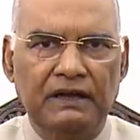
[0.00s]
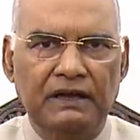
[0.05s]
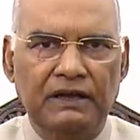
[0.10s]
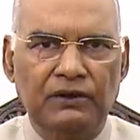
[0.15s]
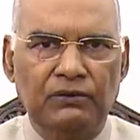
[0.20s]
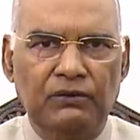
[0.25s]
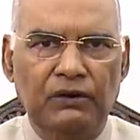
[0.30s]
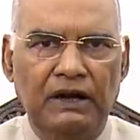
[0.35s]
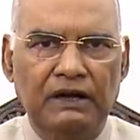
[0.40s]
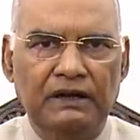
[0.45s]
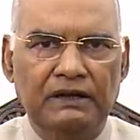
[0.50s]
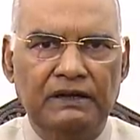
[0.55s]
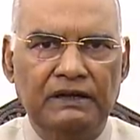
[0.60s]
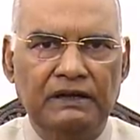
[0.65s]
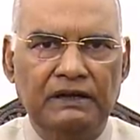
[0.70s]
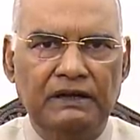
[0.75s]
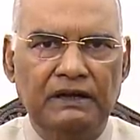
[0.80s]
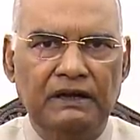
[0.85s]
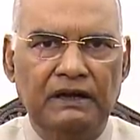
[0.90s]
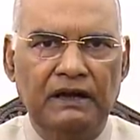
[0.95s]

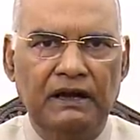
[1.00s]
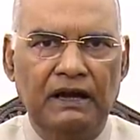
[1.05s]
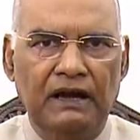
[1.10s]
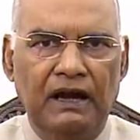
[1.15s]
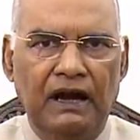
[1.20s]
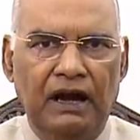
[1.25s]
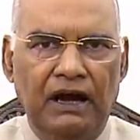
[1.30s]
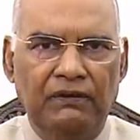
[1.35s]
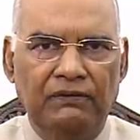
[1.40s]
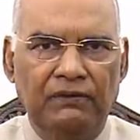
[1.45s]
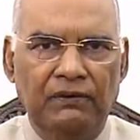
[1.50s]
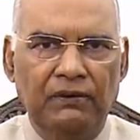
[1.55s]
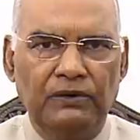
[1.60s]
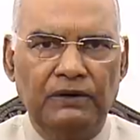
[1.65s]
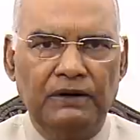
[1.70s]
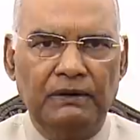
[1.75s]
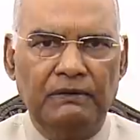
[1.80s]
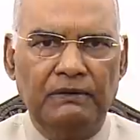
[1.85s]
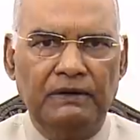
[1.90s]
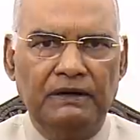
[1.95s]
equality,
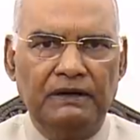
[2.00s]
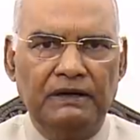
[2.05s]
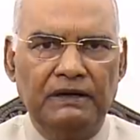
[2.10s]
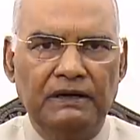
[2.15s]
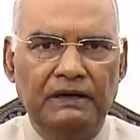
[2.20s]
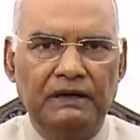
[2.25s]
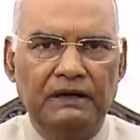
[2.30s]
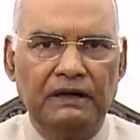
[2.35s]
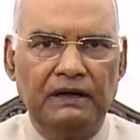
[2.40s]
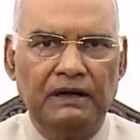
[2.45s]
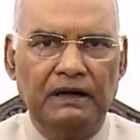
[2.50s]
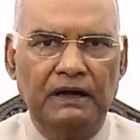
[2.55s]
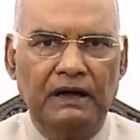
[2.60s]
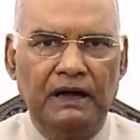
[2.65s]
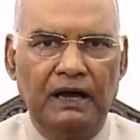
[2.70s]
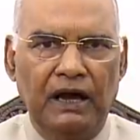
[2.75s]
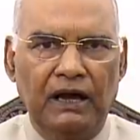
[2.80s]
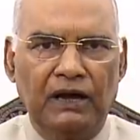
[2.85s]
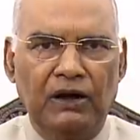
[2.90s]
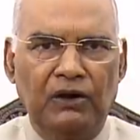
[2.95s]
affordability,
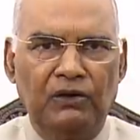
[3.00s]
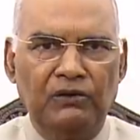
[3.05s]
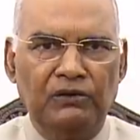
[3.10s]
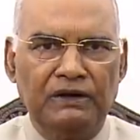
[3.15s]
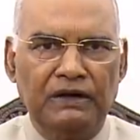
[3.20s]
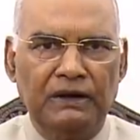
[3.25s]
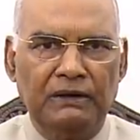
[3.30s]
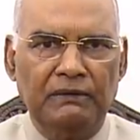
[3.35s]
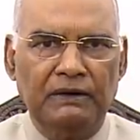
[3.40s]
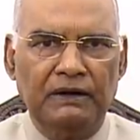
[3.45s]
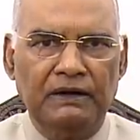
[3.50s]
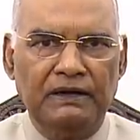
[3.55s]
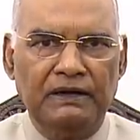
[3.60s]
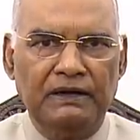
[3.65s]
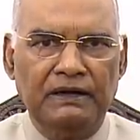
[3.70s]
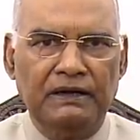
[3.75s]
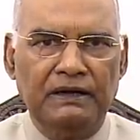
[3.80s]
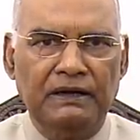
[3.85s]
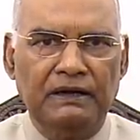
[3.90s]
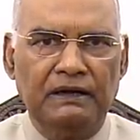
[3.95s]

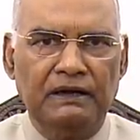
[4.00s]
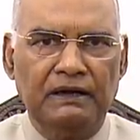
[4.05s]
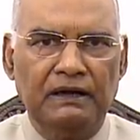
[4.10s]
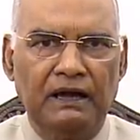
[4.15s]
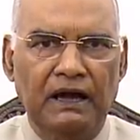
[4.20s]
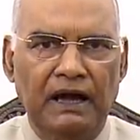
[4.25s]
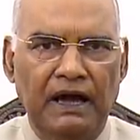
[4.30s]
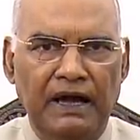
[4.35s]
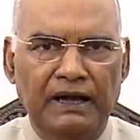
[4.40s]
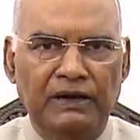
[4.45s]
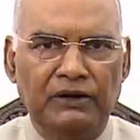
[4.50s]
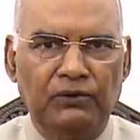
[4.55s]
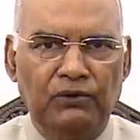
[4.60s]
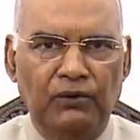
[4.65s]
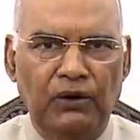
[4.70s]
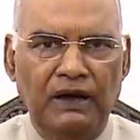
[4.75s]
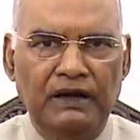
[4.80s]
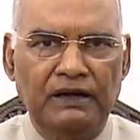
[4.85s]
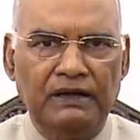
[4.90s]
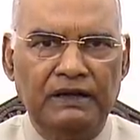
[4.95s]
accountability and
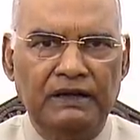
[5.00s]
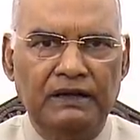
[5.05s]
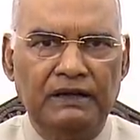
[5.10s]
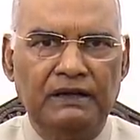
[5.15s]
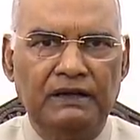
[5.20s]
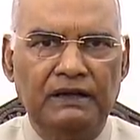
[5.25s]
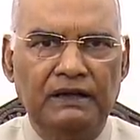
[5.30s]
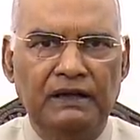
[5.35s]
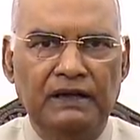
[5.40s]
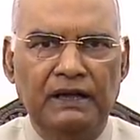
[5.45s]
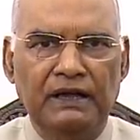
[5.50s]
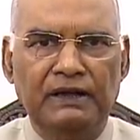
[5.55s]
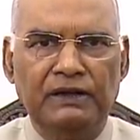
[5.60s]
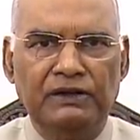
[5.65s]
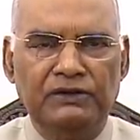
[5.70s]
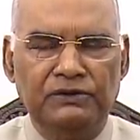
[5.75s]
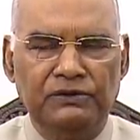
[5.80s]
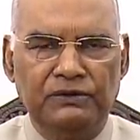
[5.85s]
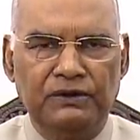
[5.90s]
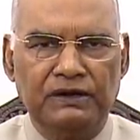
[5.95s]
quality in
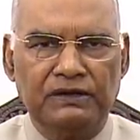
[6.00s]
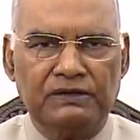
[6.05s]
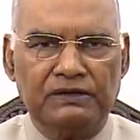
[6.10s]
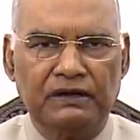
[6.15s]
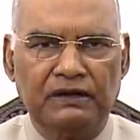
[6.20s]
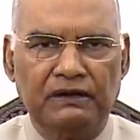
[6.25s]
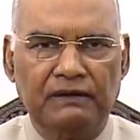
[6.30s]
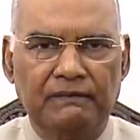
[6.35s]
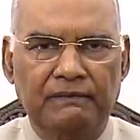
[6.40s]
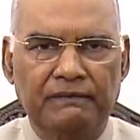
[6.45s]
education